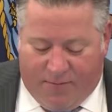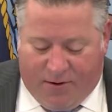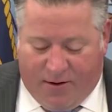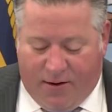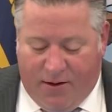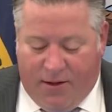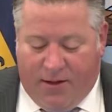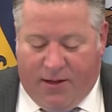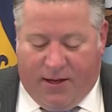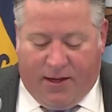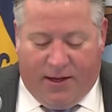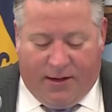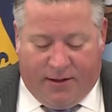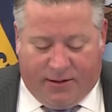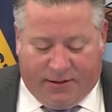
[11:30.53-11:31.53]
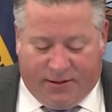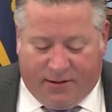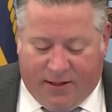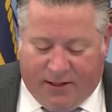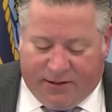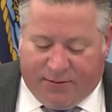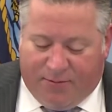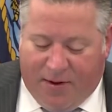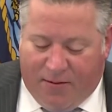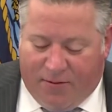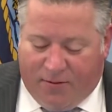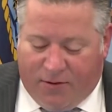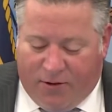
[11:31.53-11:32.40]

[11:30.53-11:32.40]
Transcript: But it's been